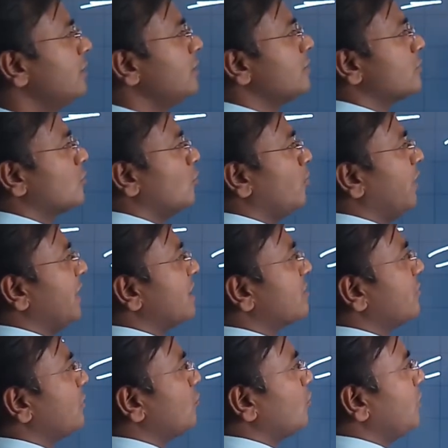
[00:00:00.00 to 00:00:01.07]
So minus
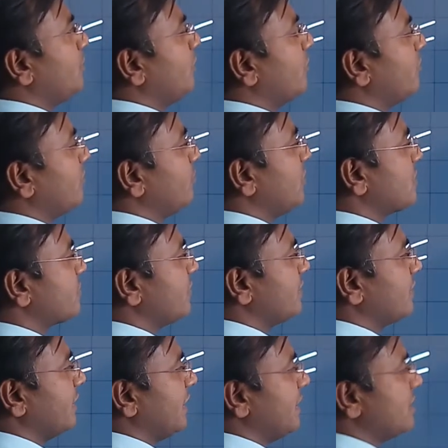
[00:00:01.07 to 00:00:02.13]
1 to the power 1 plus
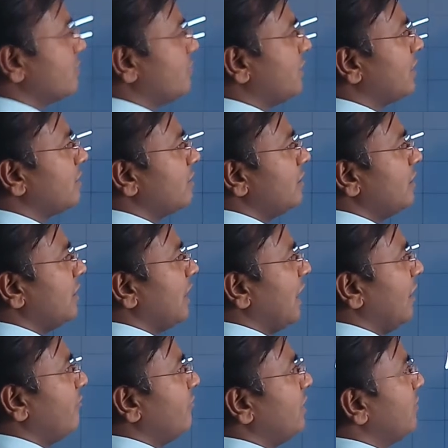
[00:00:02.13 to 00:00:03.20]
1, that is 1.
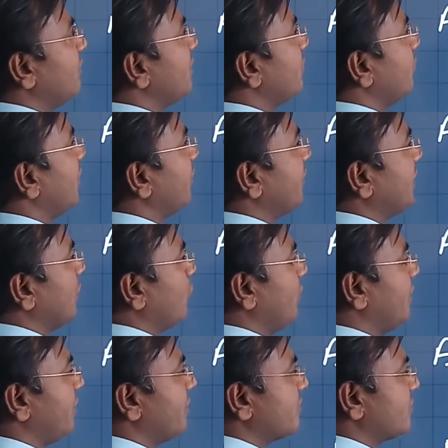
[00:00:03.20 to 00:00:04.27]
M11 we have
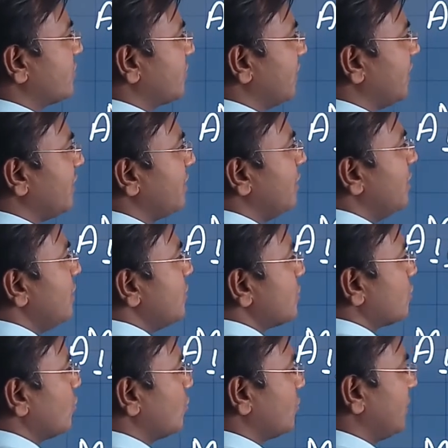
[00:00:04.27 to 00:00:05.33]
calculated 3.
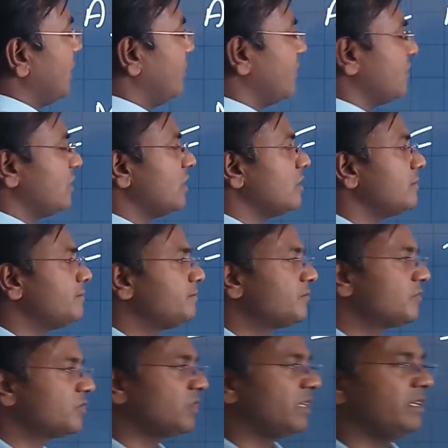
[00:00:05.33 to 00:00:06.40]
So 3 1
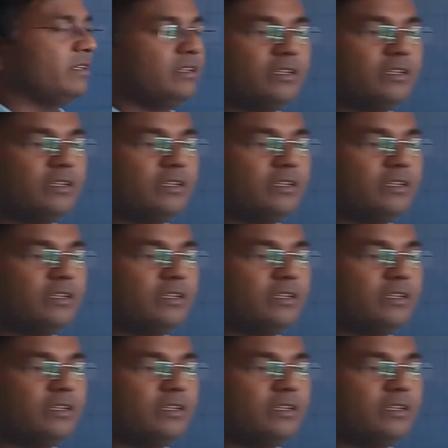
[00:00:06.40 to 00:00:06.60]
3.